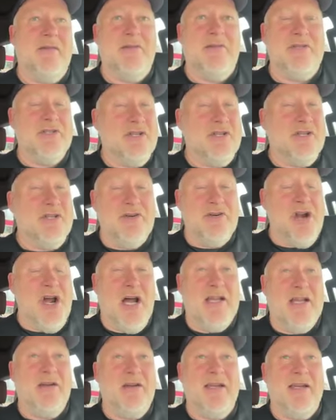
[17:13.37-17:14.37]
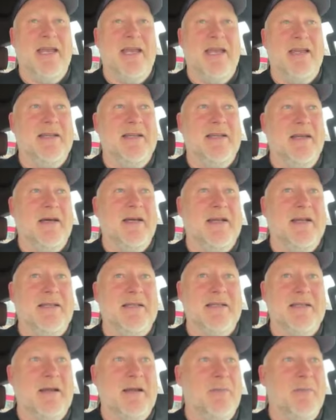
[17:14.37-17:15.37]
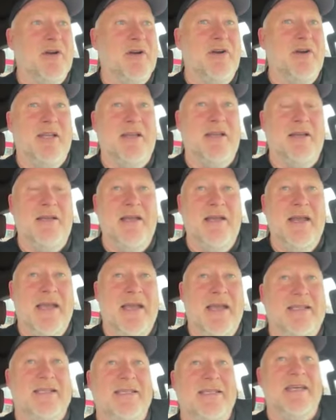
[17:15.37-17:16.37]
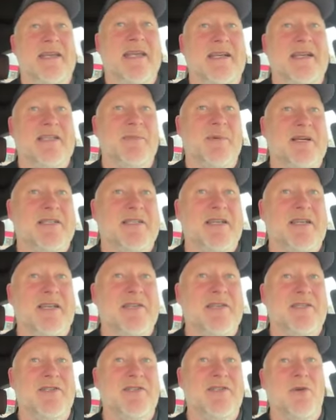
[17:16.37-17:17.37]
They're not going to get it done, and some are going to exceed expectations.